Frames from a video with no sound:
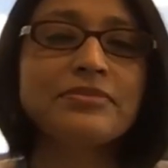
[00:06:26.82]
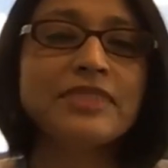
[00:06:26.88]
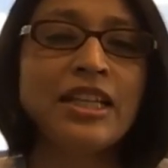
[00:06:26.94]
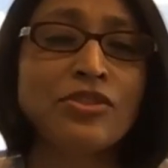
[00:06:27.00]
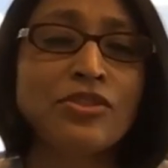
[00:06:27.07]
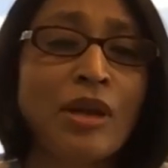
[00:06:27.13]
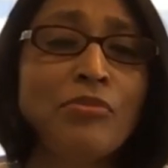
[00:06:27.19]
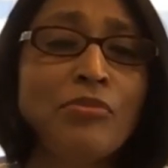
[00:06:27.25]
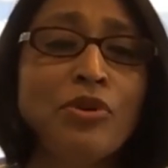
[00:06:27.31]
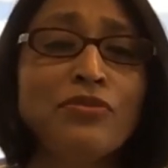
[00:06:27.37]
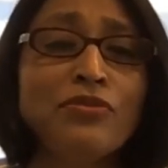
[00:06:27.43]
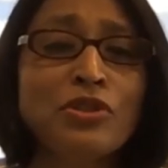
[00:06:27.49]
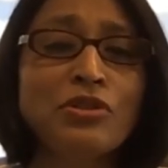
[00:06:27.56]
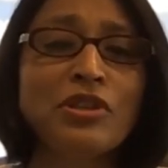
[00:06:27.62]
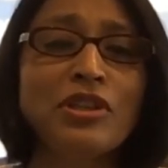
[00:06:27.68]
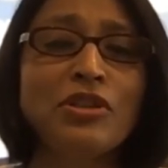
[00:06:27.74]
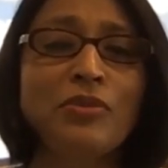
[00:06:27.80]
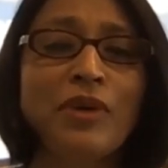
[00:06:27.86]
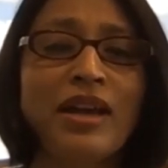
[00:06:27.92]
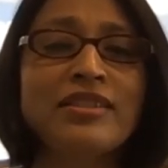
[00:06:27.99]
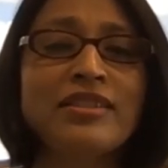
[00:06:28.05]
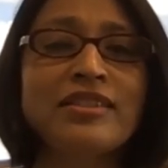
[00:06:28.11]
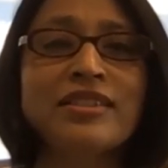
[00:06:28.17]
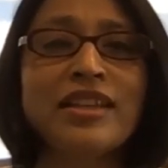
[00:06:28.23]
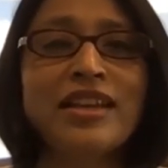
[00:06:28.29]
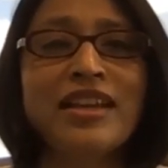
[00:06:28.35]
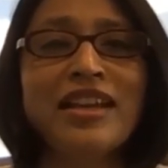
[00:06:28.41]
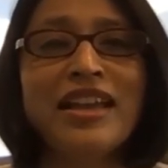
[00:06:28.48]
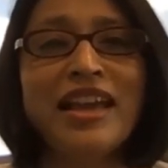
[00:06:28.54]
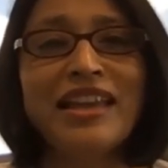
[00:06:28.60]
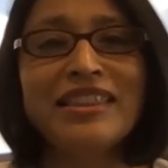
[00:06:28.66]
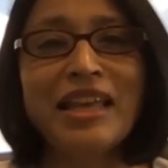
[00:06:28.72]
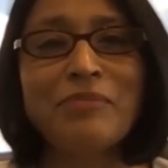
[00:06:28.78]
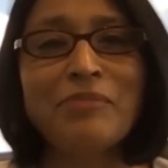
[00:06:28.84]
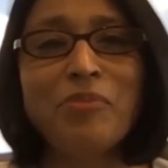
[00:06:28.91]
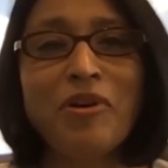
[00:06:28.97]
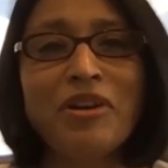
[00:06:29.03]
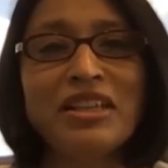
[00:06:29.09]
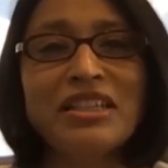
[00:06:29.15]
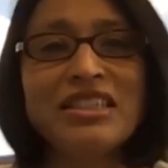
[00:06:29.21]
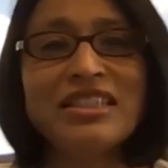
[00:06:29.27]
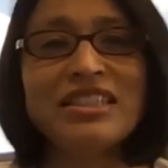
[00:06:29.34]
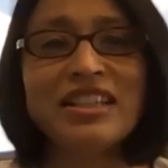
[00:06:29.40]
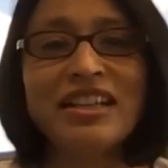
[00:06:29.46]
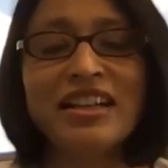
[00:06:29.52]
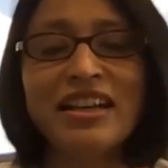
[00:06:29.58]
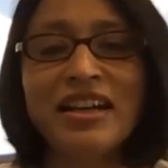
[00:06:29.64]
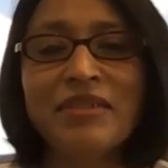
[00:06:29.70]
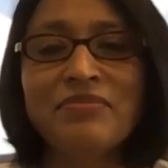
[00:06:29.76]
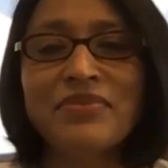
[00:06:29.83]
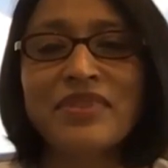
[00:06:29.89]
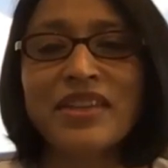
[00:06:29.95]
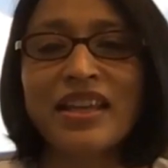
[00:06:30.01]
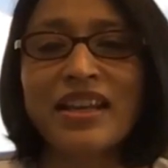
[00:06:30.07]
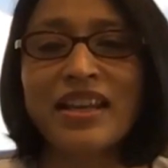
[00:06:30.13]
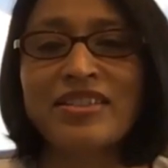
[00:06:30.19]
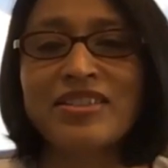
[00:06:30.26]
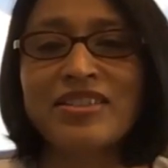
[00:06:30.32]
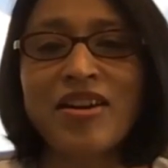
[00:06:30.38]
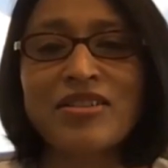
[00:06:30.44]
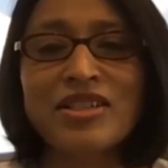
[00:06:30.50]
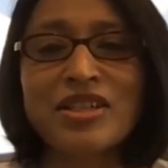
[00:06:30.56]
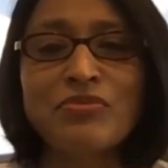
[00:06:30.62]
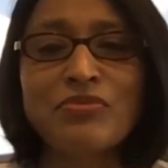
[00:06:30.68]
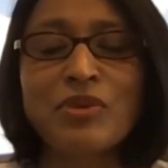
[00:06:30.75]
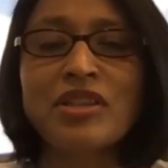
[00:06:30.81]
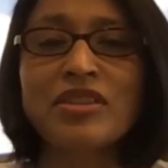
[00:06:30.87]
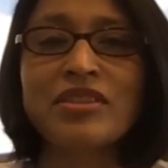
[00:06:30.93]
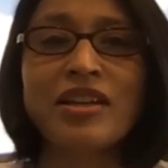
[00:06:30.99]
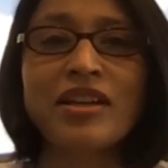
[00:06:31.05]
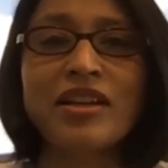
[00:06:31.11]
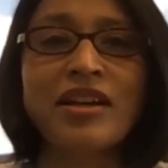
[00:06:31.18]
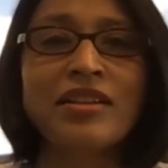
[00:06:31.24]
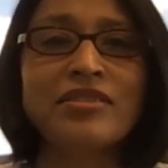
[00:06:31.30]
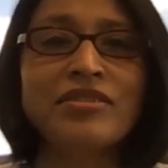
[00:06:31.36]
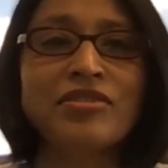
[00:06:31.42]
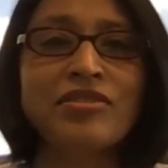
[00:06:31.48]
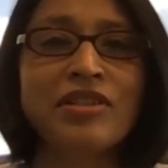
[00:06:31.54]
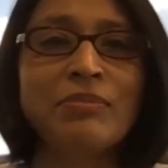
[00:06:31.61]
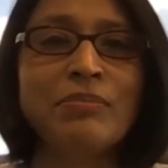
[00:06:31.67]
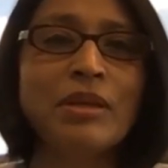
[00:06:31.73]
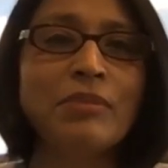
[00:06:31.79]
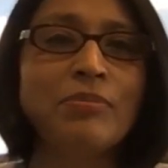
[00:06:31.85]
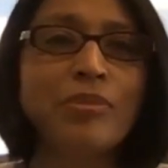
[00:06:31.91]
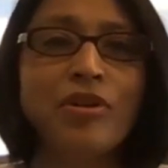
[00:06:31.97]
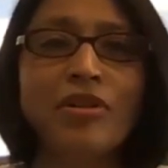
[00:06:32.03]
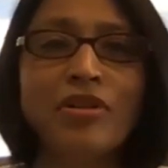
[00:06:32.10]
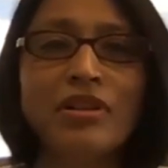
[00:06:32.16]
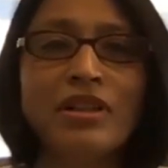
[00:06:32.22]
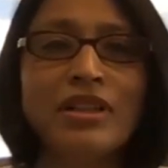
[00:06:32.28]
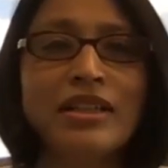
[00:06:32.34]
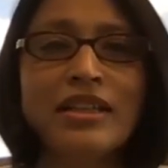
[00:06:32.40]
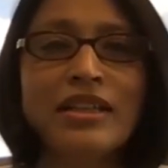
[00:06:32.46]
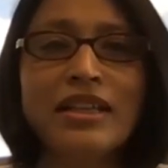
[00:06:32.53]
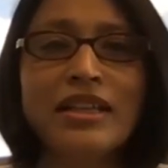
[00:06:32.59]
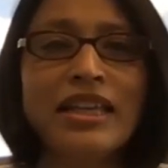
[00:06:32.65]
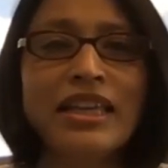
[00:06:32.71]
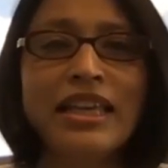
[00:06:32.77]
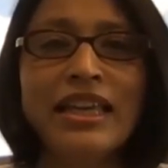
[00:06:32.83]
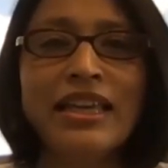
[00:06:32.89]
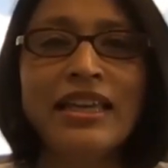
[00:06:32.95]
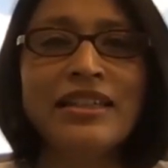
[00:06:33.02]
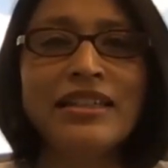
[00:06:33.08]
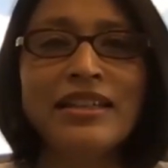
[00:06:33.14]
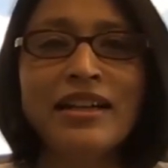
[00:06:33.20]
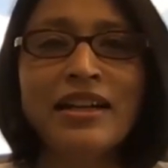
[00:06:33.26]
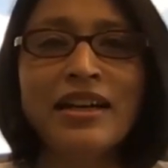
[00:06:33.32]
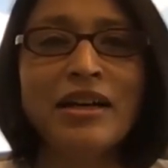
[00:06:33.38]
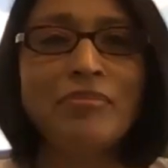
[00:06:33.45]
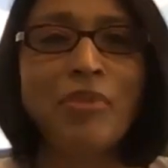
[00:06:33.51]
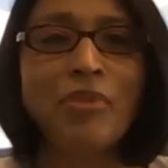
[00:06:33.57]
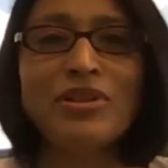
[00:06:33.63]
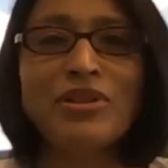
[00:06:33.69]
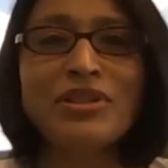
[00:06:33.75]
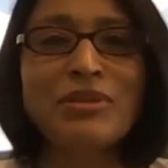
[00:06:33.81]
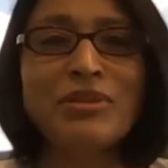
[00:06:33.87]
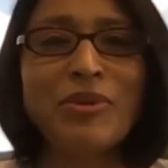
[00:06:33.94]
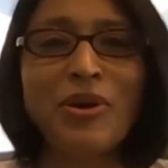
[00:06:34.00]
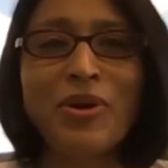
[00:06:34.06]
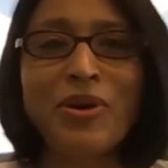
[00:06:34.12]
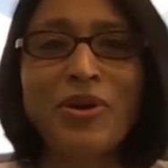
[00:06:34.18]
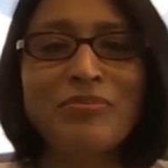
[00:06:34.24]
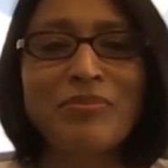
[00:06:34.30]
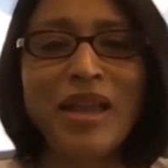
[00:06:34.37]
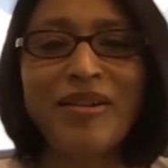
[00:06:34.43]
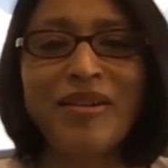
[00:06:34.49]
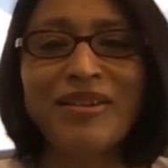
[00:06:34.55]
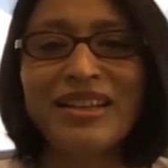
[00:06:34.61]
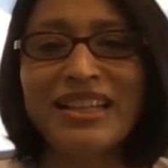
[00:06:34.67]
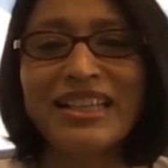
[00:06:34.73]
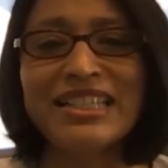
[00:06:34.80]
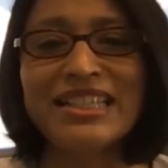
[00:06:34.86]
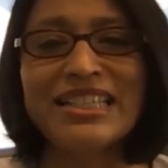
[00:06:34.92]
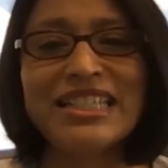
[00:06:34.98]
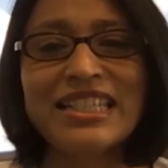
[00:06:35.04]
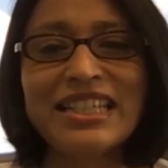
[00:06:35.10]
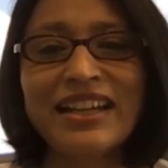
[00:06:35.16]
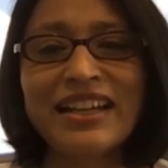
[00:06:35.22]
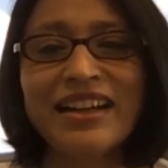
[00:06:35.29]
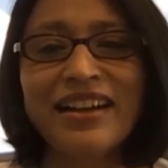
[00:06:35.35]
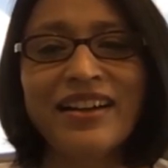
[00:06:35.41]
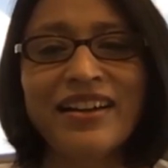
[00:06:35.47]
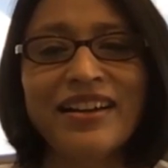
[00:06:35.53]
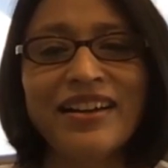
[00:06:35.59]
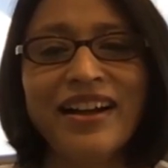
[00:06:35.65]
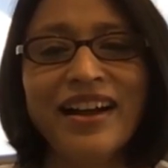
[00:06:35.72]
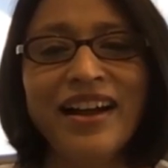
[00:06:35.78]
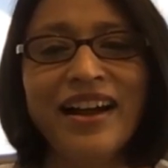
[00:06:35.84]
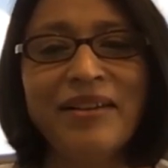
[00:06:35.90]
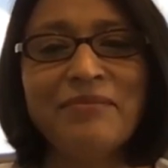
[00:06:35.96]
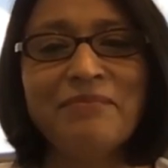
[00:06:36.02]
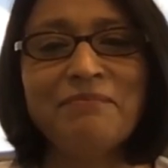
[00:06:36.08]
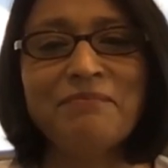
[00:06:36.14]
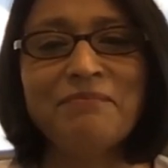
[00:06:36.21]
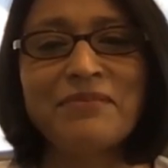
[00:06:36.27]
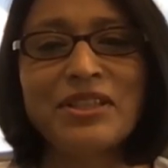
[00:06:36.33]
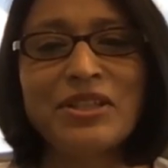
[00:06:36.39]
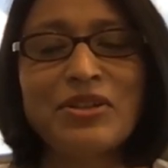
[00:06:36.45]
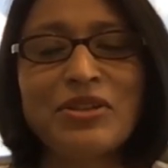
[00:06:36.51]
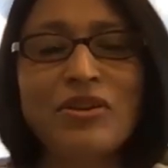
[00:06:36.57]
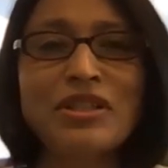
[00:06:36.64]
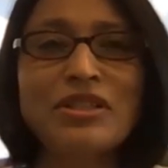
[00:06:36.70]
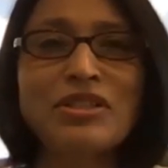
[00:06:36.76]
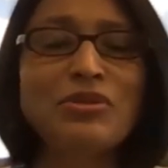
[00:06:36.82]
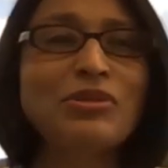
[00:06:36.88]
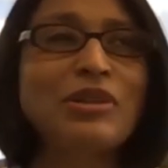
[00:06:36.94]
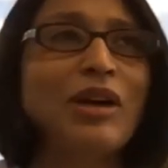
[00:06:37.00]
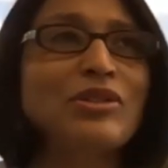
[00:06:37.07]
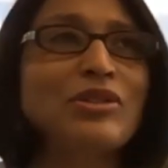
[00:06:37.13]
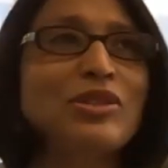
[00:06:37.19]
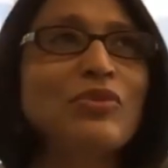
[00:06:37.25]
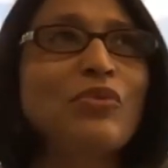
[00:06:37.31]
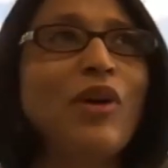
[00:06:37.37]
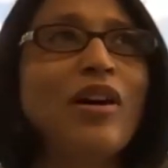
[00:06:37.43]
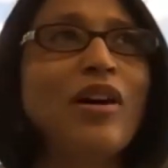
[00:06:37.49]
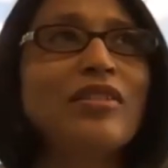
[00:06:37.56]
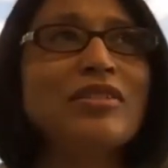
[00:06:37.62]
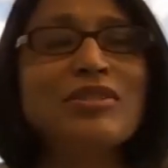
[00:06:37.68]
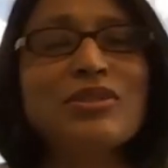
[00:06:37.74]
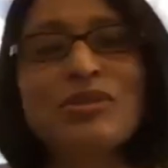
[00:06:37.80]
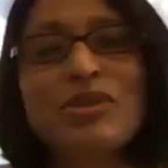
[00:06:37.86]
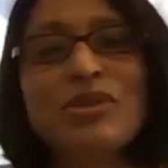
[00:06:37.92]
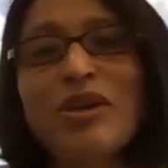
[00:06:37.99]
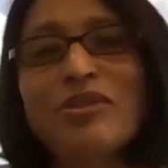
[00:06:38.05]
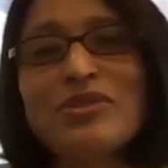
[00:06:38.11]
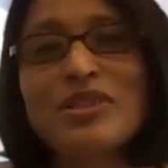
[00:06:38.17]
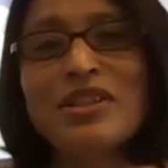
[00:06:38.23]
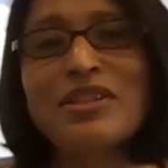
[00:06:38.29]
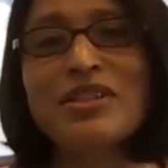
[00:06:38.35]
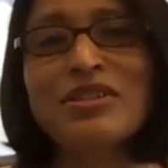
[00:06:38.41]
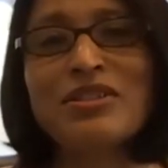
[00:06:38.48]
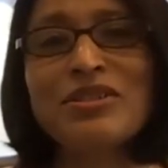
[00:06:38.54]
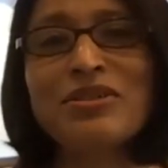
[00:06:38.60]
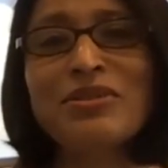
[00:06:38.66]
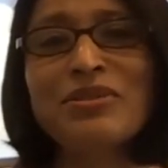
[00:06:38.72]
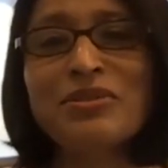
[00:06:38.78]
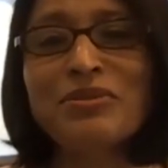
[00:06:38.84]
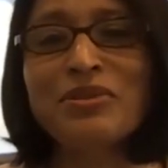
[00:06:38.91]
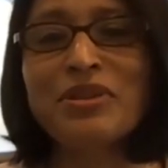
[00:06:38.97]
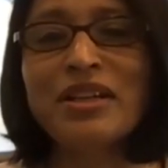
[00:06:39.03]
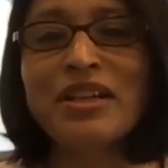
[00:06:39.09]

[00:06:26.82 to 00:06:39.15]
So I moved to the US at that point, um, and I started with uh, three people in uh, Baltimore, Maryland, uh, um, you know, in 2001, 2002,